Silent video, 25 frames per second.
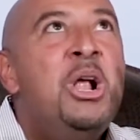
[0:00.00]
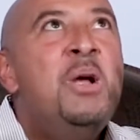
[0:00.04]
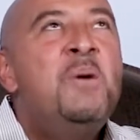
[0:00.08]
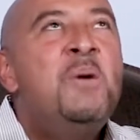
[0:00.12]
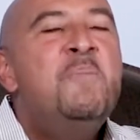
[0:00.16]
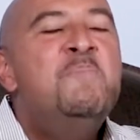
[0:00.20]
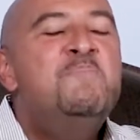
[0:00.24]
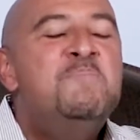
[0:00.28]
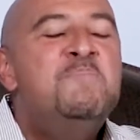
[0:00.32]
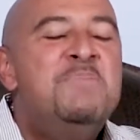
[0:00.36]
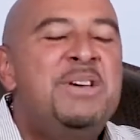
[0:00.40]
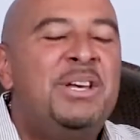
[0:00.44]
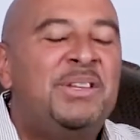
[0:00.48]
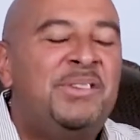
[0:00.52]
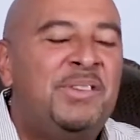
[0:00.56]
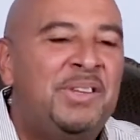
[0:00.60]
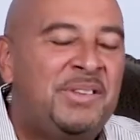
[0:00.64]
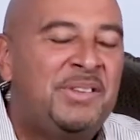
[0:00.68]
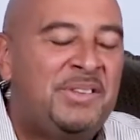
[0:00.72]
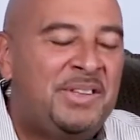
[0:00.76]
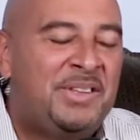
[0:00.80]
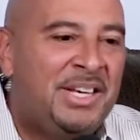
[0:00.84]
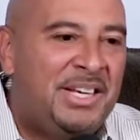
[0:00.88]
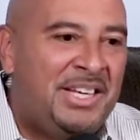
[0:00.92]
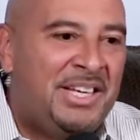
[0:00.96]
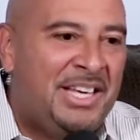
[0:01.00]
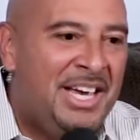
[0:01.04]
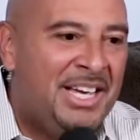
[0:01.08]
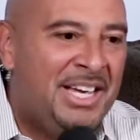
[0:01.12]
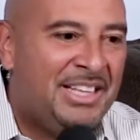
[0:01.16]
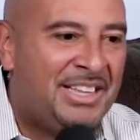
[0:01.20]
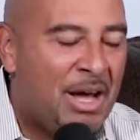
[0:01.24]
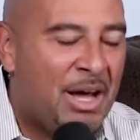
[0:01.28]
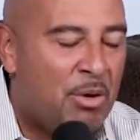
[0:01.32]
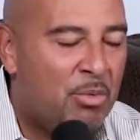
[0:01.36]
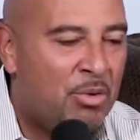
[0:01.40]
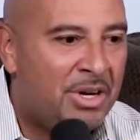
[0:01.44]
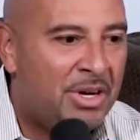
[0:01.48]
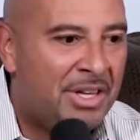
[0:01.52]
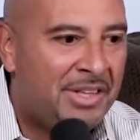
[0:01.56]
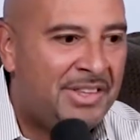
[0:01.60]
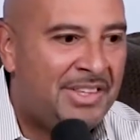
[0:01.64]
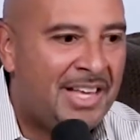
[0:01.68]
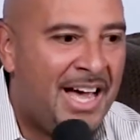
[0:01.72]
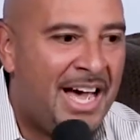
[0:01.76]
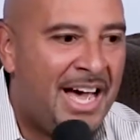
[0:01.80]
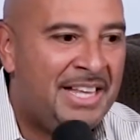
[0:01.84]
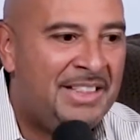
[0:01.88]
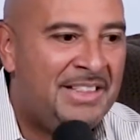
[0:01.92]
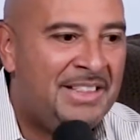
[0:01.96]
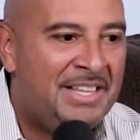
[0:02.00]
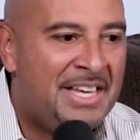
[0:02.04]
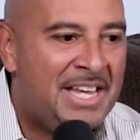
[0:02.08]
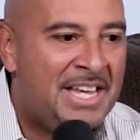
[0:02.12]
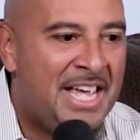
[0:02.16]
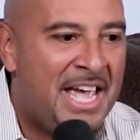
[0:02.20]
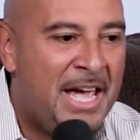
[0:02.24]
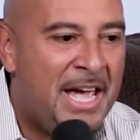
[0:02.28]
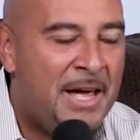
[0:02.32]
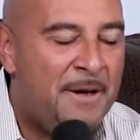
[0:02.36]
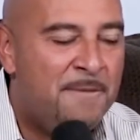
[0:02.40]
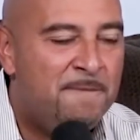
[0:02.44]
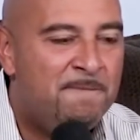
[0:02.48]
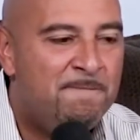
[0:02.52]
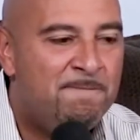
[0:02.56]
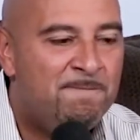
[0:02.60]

misses the kick that would have tied the game.